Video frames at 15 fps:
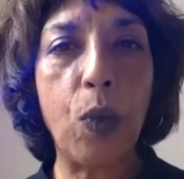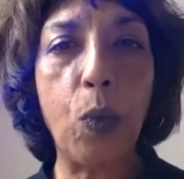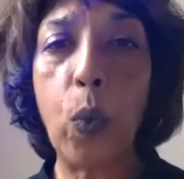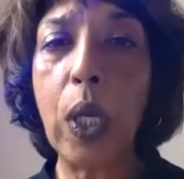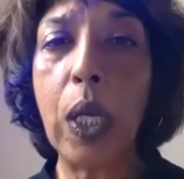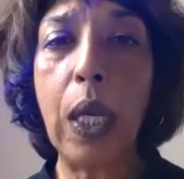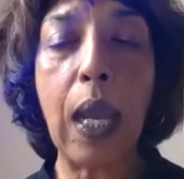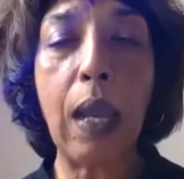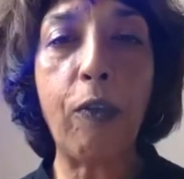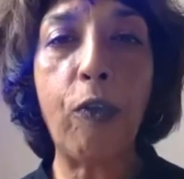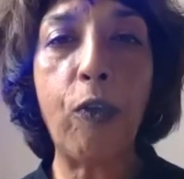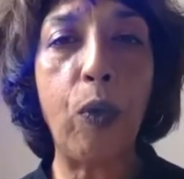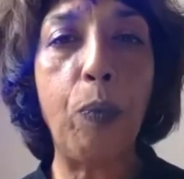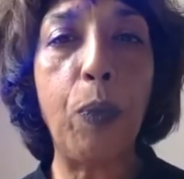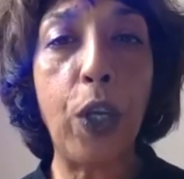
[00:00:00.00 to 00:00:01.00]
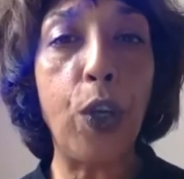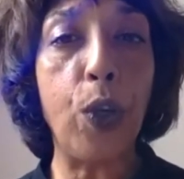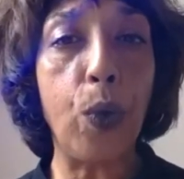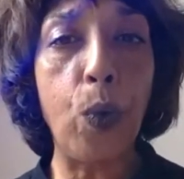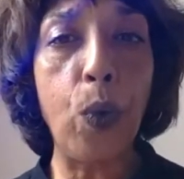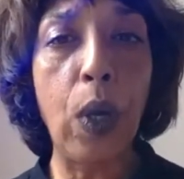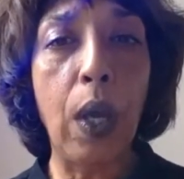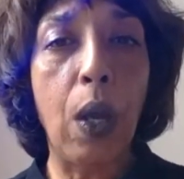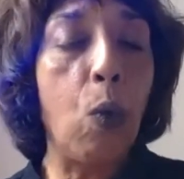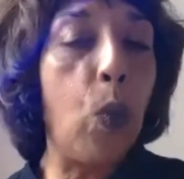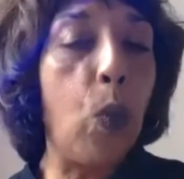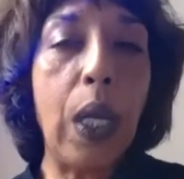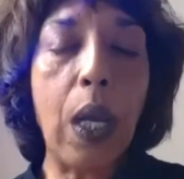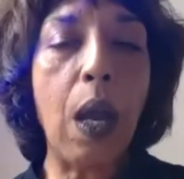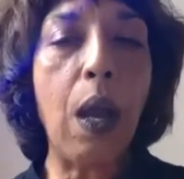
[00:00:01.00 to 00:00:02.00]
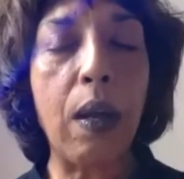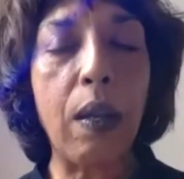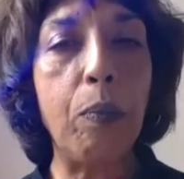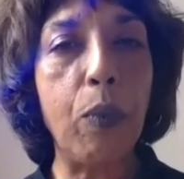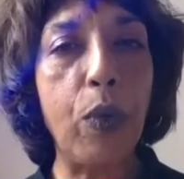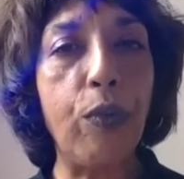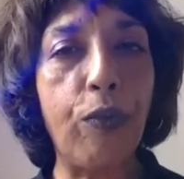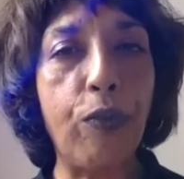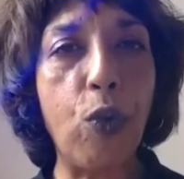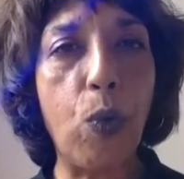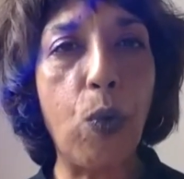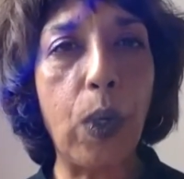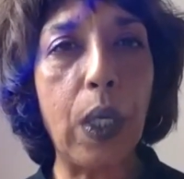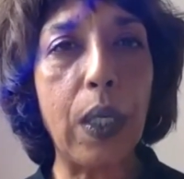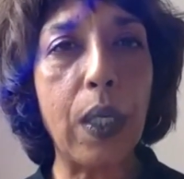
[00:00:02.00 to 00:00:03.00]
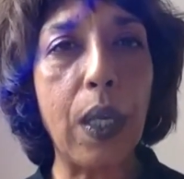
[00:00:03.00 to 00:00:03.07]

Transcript: we get from you, we can't move forward.